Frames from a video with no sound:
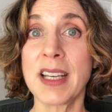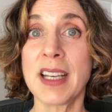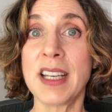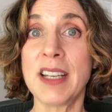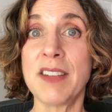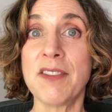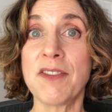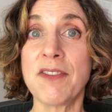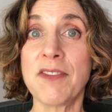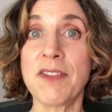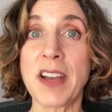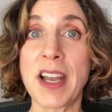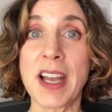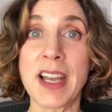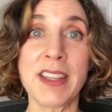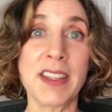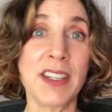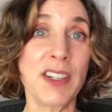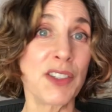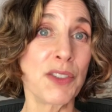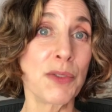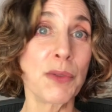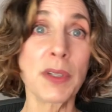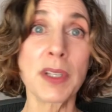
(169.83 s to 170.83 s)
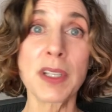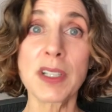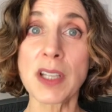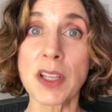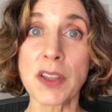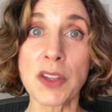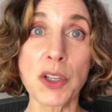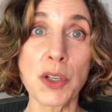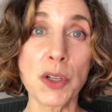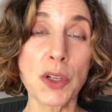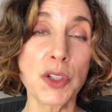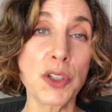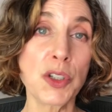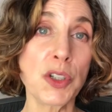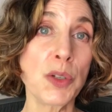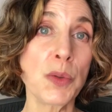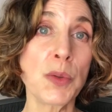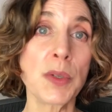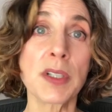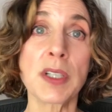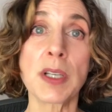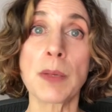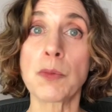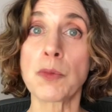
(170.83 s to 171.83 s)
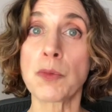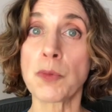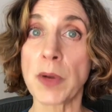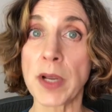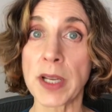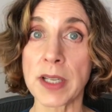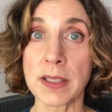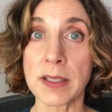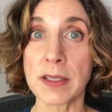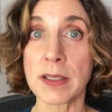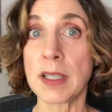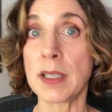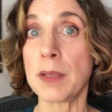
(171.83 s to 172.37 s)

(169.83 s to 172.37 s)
And there's really nothing you can do except rest